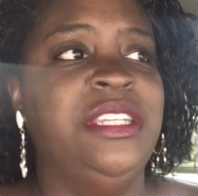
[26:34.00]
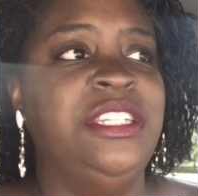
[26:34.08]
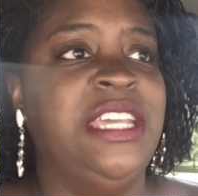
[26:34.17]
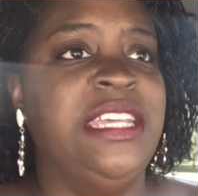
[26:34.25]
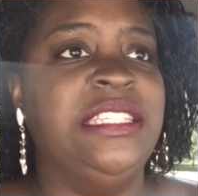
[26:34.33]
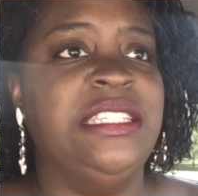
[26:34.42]

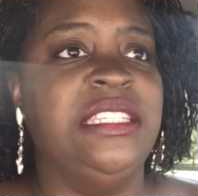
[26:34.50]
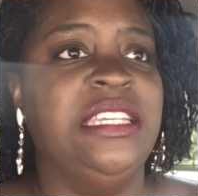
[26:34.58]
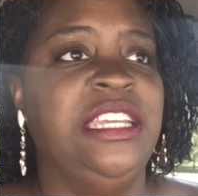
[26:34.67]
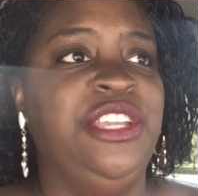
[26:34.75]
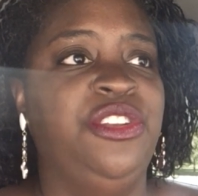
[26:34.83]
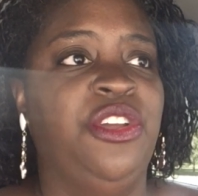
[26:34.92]
just,
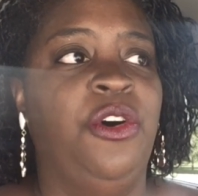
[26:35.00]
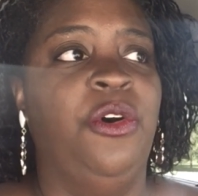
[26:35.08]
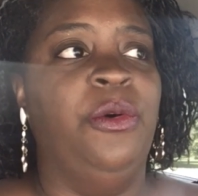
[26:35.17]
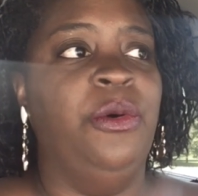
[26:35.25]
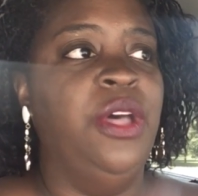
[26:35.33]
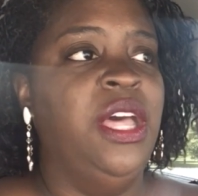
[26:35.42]
you
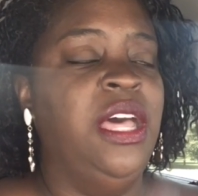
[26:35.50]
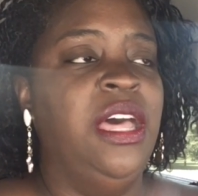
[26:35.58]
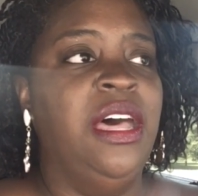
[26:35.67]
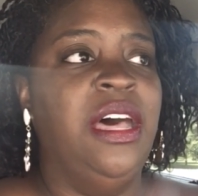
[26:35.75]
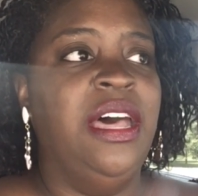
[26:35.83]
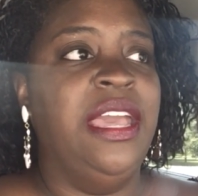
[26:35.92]
know,
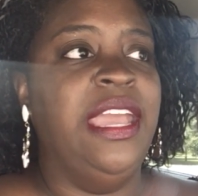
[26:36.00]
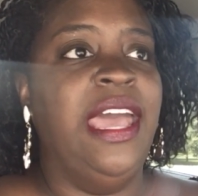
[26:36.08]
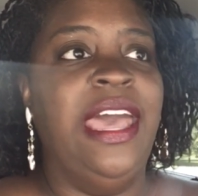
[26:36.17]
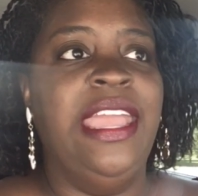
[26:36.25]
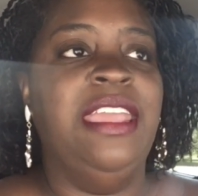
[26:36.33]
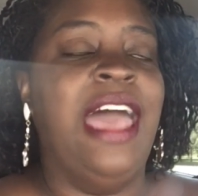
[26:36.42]

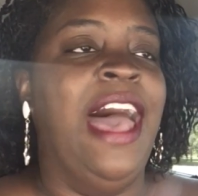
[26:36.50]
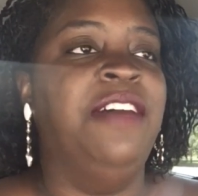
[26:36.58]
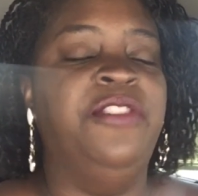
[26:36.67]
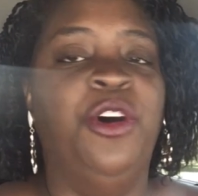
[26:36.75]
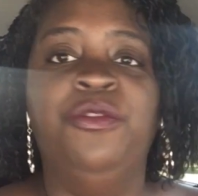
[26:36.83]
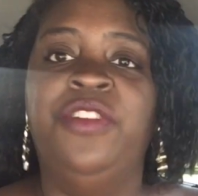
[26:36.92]
I
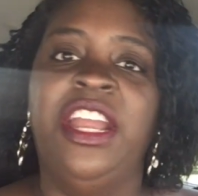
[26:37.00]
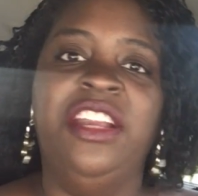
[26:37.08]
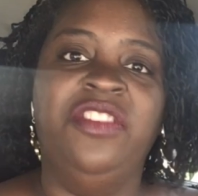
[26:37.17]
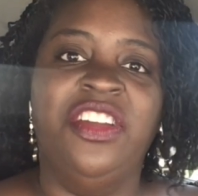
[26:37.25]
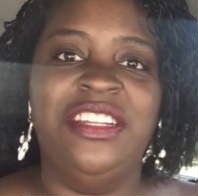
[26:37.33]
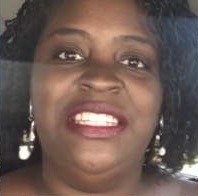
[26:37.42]
felt
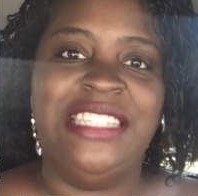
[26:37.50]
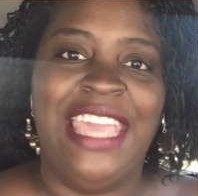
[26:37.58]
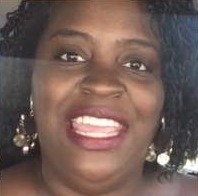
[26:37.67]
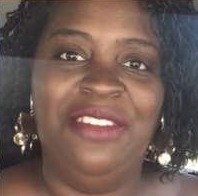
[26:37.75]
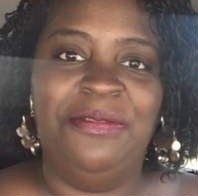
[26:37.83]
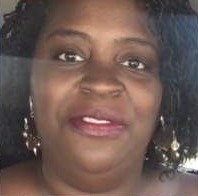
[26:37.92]
very, very
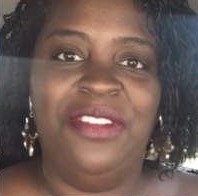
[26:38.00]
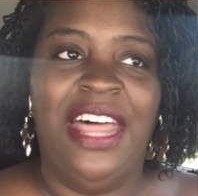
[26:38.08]
safe.